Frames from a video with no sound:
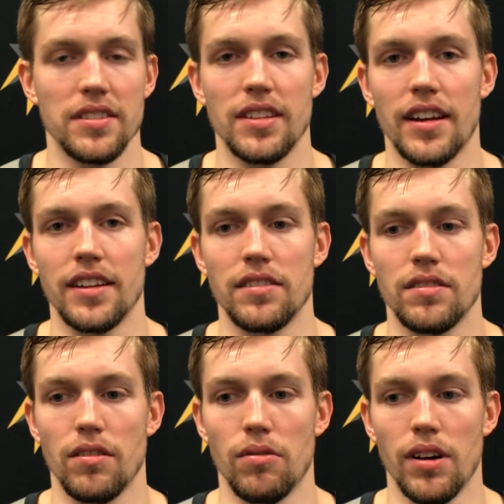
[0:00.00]
in the second,
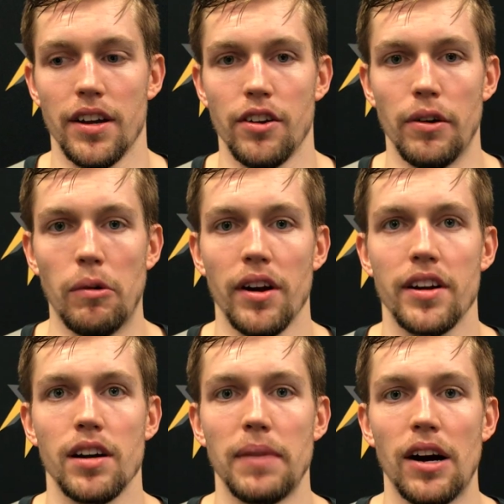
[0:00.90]
so uh, you know we
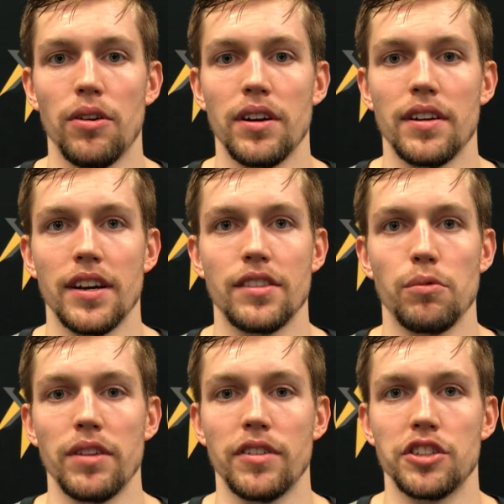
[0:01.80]
wanted to come out get the
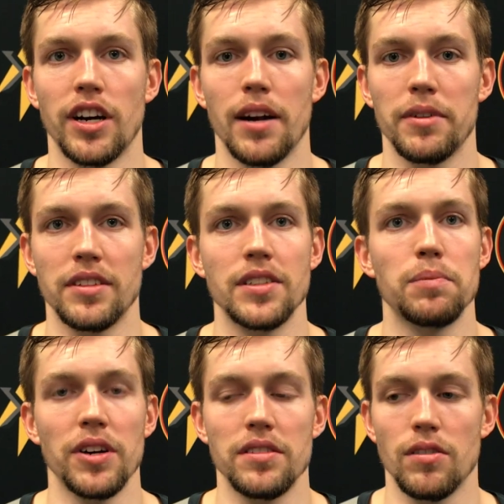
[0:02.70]
win for John because he
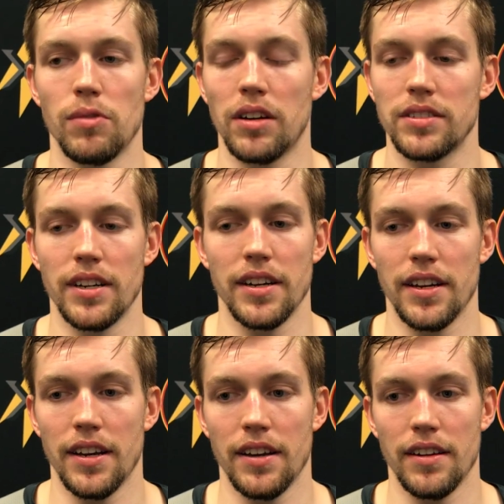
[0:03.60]
played so well tonight,
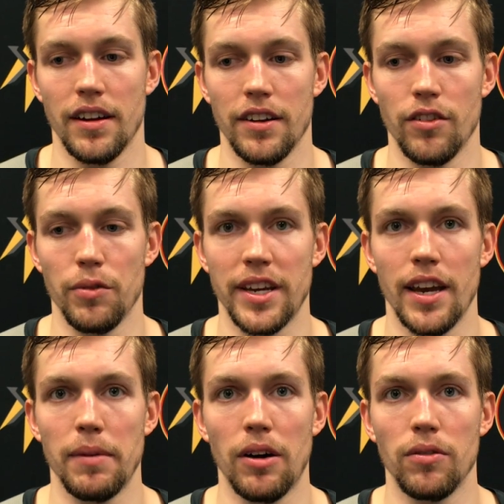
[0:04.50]
and uh, you know we
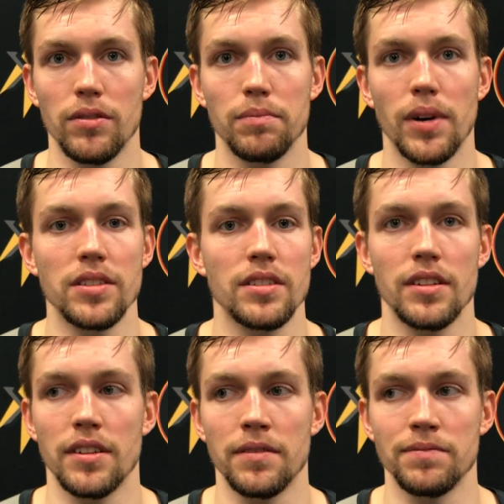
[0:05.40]
came out
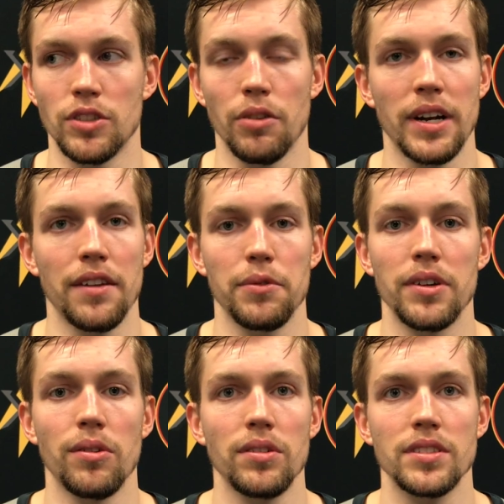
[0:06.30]
buzzing, and you know we got three
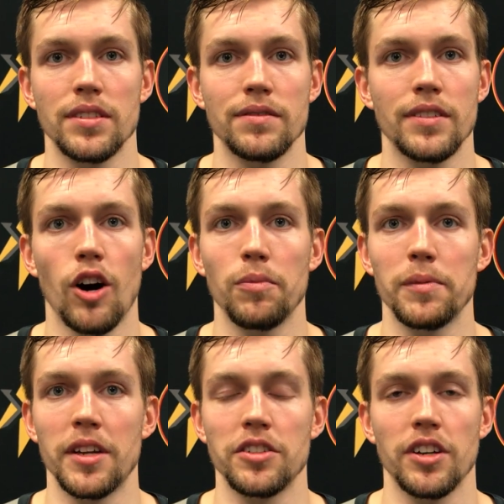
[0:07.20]
goals and helped
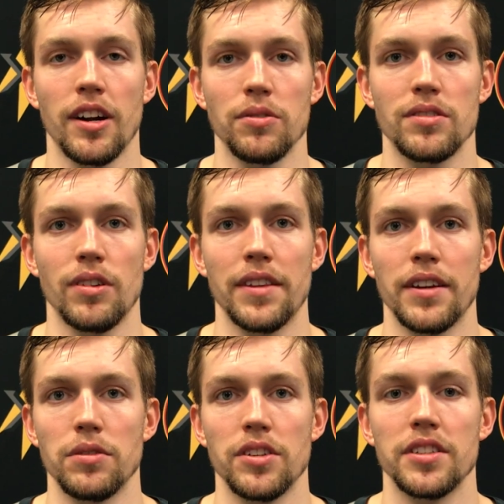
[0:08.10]
him get a shutout. So I
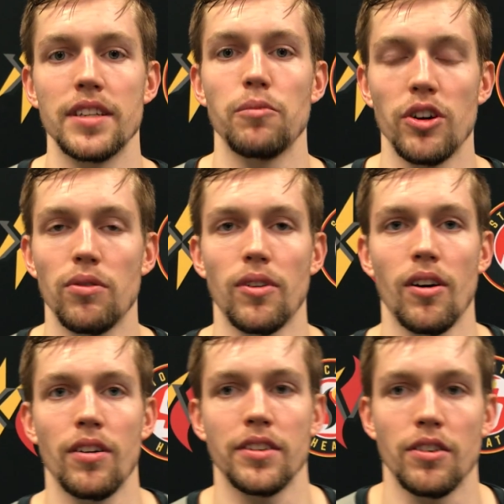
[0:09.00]
think it was a good team win
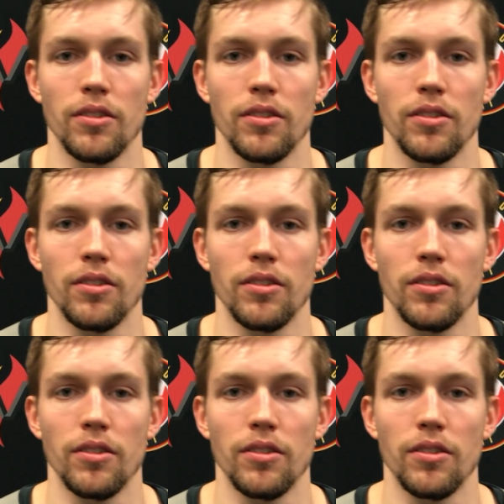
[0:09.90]
overall. You